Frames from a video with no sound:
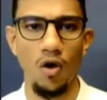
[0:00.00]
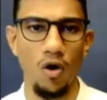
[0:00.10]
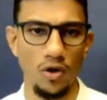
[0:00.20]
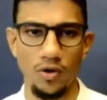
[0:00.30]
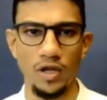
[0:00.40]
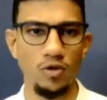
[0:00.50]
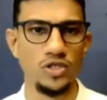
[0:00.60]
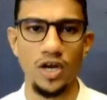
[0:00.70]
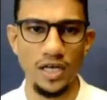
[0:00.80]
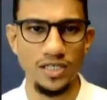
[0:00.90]
or you can
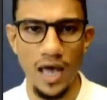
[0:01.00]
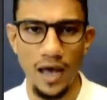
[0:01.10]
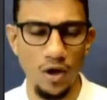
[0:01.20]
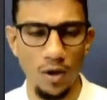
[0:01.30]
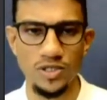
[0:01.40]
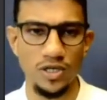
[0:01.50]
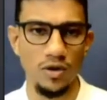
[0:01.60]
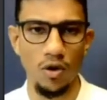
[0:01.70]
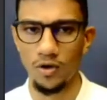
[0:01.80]
use the raise hand option,